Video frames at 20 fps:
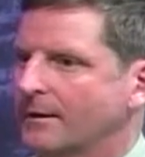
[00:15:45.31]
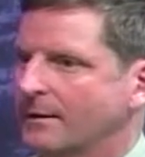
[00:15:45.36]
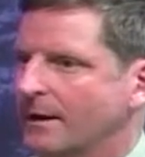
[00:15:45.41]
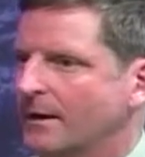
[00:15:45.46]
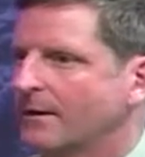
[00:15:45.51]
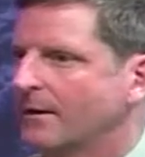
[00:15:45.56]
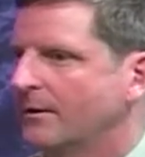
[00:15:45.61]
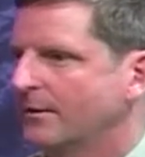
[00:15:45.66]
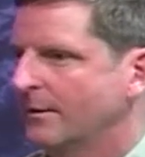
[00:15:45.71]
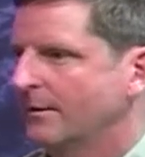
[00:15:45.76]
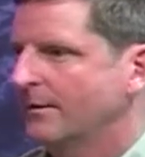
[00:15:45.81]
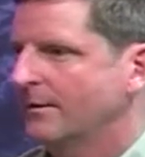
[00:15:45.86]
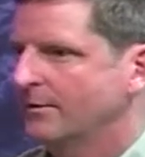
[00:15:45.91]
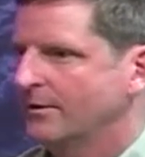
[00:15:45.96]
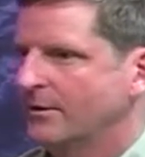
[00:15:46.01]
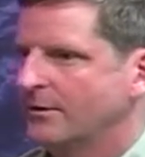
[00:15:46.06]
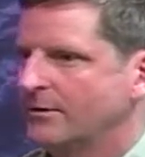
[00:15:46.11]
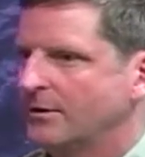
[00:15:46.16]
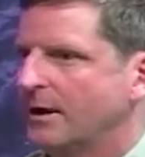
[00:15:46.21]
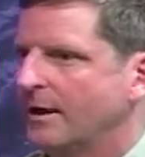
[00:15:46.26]
They know that there's a
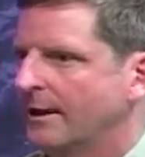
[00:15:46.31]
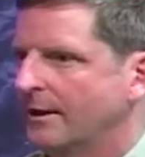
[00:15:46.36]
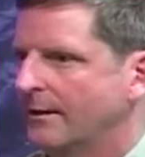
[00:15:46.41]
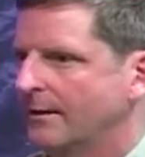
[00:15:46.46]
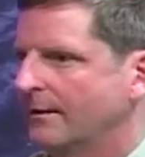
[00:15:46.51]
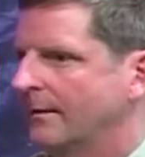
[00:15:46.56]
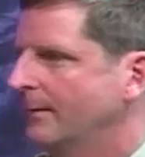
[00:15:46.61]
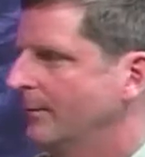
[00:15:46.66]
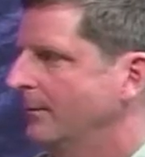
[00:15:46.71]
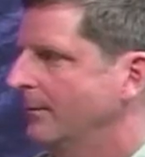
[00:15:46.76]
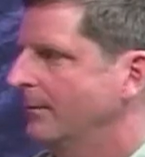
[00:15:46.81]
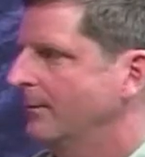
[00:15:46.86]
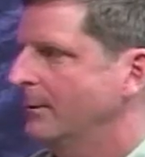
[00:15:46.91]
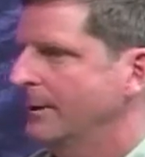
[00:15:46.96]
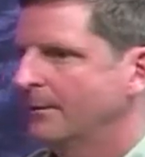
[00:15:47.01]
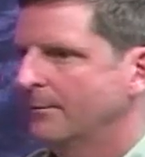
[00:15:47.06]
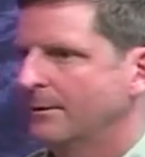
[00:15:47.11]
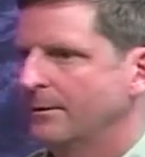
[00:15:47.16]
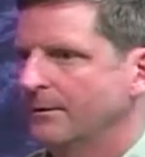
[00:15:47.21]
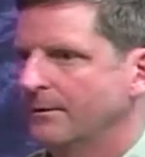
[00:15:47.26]
giant number of
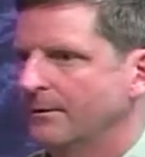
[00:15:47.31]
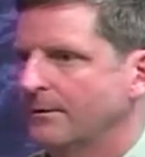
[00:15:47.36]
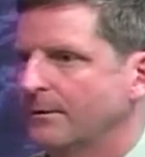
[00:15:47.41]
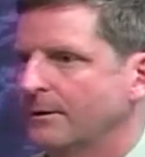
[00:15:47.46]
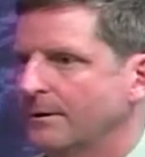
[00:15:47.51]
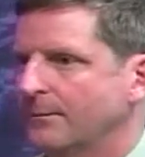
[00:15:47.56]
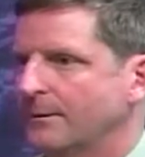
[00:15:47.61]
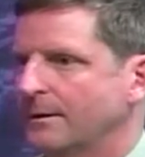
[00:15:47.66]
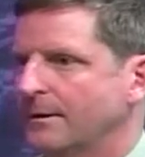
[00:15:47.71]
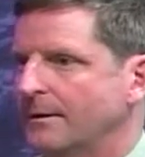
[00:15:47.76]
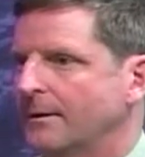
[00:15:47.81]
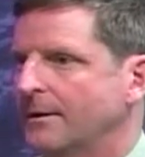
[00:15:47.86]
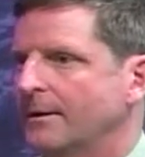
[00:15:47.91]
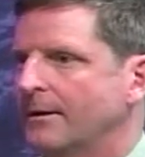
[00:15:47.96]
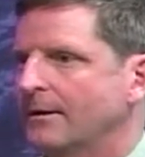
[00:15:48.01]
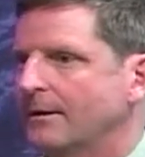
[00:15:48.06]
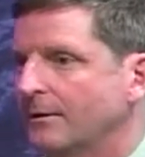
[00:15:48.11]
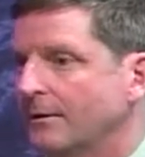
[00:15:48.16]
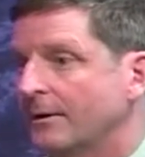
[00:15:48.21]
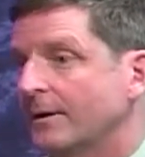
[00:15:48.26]
people who are going to be
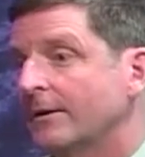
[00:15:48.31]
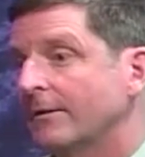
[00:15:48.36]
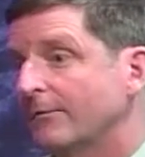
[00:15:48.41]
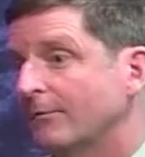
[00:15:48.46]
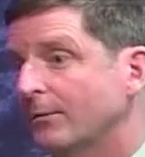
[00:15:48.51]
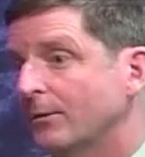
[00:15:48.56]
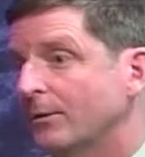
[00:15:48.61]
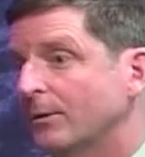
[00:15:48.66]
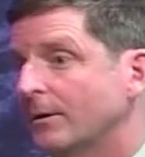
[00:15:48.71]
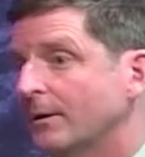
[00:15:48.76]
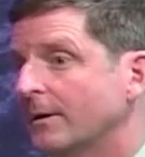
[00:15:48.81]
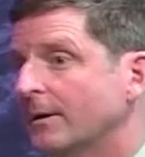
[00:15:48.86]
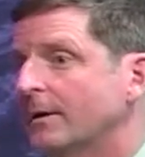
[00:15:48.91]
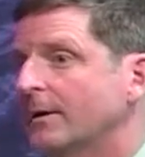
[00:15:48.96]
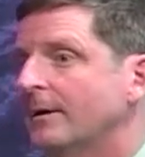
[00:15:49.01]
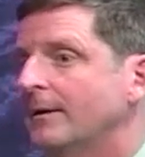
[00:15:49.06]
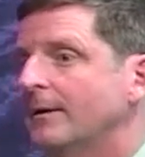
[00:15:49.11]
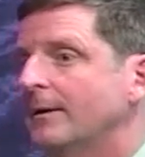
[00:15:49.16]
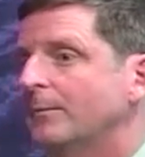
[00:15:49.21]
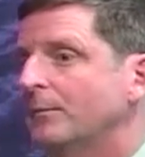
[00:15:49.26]
looking for
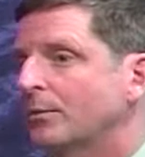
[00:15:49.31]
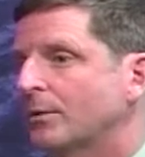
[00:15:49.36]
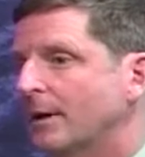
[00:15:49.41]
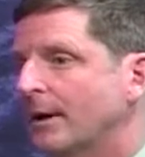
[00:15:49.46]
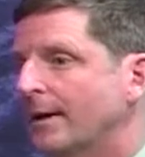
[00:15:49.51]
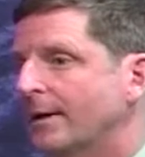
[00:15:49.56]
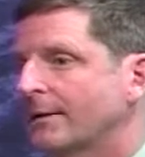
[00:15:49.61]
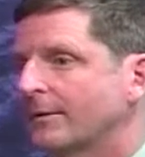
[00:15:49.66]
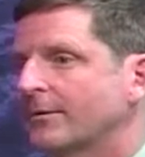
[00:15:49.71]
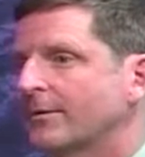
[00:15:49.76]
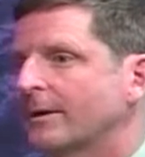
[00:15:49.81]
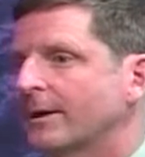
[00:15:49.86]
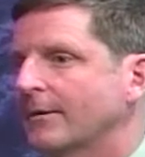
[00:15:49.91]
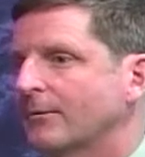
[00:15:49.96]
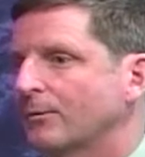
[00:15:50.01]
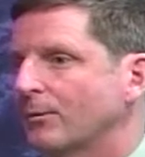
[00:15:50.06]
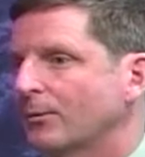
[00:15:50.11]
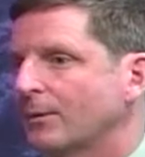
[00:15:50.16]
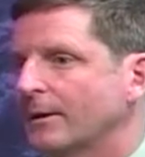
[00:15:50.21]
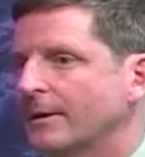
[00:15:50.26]
products that
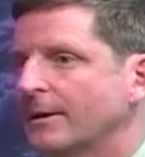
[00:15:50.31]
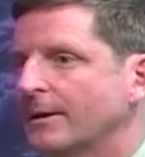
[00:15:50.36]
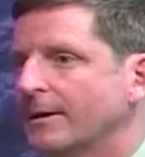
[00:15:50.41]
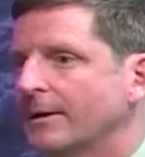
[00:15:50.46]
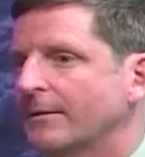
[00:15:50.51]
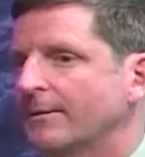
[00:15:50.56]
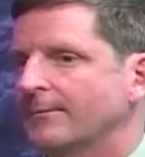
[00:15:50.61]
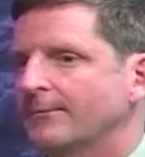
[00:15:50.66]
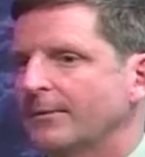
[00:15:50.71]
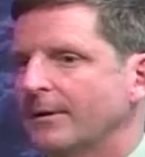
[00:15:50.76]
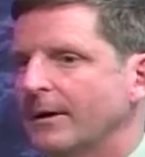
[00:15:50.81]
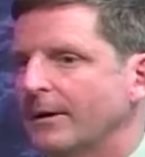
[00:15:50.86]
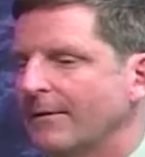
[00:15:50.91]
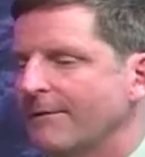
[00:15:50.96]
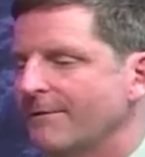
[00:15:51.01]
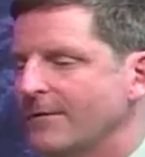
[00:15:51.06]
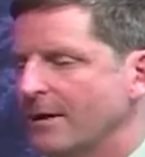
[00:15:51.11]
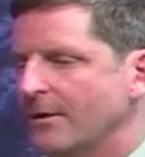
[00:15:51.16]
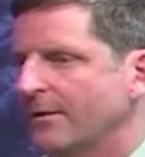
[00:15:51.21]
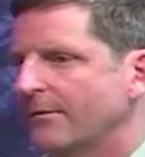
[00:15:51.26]
really are
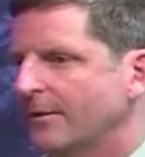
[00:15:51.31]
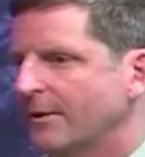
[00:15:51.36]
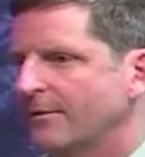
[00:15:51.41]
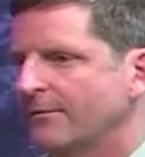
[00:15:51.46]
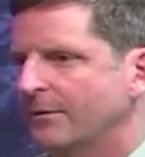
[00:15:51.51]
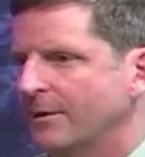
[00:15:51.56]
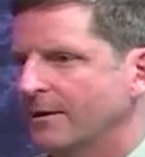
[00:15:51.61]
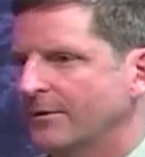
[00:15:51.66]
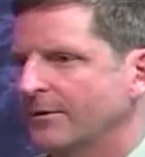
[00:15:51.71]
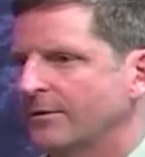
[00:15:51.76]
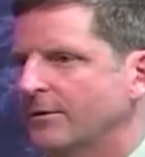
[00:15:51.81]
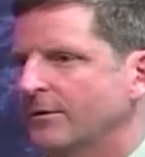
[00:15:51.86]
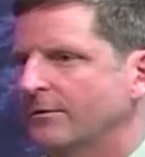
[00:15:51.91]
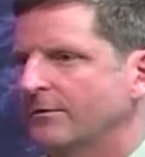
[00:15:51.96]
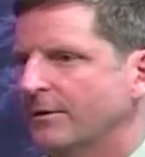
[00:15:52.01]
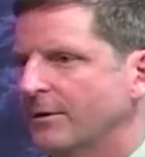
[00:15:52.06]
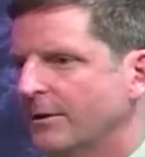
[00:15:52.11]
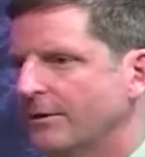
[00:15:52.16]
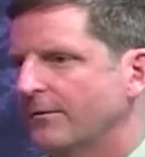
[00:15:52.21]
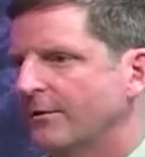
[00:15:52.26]
very, very functional,
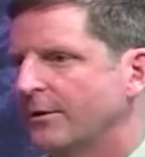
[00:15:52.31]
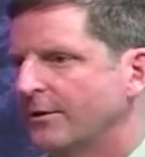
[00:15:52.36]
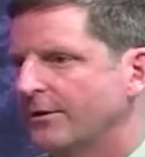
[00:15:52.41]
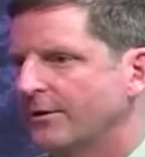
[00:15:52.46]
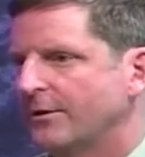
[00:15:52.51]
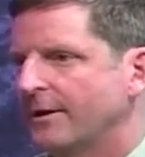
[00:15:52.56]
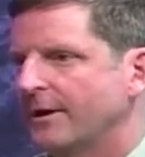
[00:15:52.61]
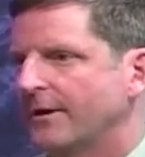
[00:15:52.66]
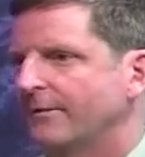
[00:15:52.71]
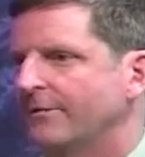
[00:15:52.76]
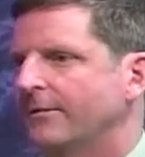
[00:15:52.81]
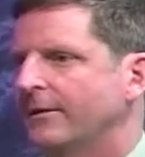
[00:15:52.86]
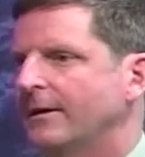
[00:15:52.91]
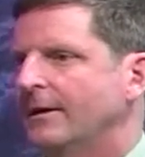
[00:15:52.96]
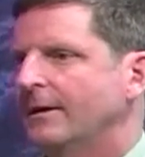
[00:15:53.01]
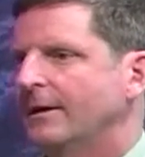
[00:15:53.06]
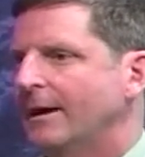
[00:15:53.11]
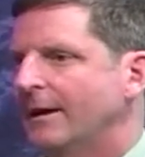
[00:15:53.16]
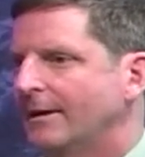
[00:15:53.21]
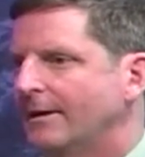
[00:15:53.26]
very, very safe,
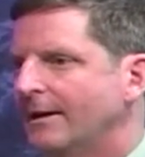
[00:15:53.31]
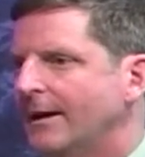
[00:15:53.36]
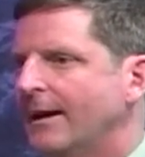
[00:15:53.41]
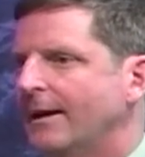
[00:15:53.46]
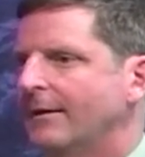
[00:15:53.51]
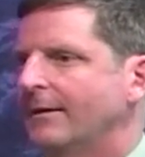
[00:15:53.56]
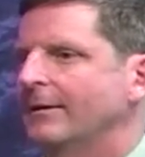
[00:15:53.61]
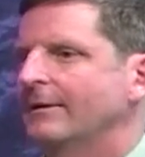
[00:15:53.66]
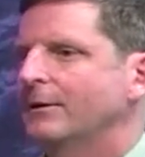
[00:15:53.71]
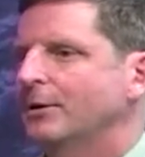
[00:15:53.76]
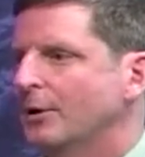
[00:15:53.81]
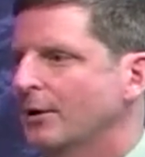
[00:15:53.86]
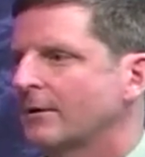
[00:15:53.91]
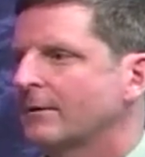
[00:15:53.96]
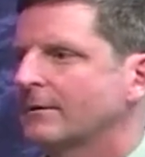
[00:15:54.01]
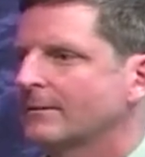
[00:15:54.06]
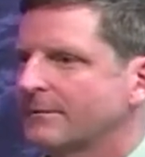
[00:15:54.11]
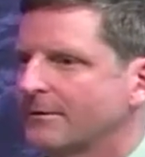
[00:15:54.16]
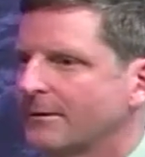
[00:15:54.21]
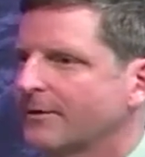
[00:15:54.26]
and yet look
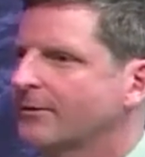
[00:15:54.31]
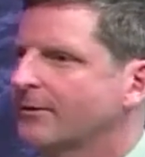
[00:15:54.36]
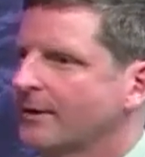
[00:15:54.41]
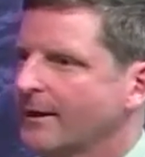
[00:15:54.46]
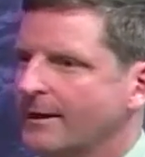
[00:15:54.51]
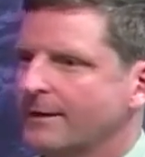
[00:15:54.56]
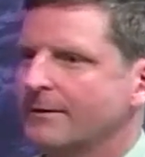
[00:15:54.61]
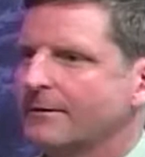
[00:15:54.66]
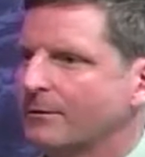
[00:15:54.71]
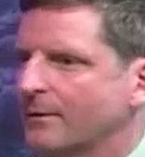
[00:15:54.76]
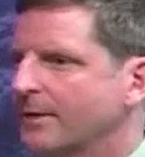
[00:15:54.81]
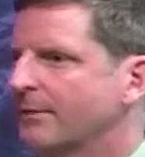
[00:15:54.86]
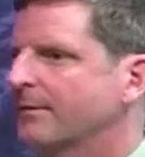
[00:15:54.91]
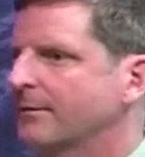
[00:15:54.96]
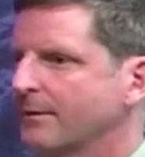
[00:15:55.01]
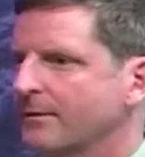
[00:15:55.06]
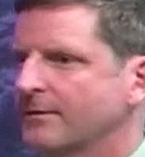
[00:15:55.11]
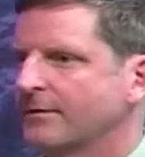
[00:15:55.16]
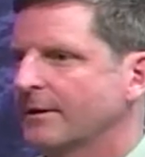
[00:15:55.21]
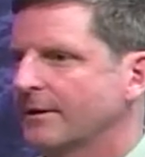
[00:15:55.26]
just like the rest of
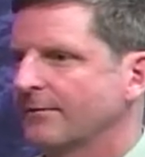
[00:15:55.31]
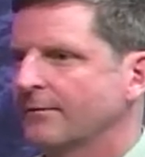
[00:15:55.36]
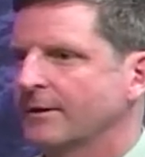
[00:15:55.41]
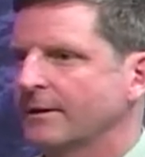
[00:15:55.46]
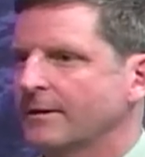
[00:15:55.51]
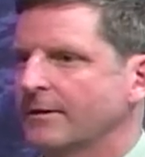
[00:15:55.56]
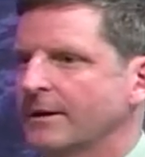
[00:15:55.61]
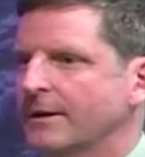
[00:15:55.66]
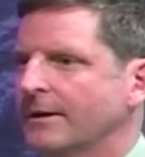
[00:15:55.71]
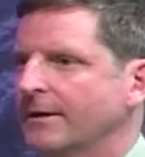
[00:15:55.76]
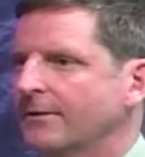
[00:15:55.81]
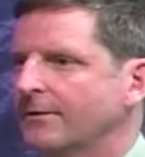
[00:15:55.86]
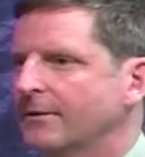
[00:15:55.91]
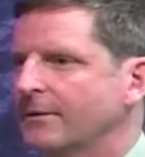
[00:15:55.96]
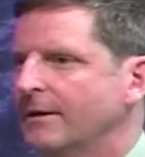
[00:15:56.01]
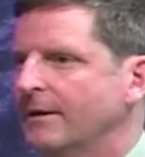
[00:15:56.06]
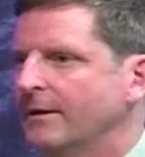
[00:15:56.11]
the stuff in their house.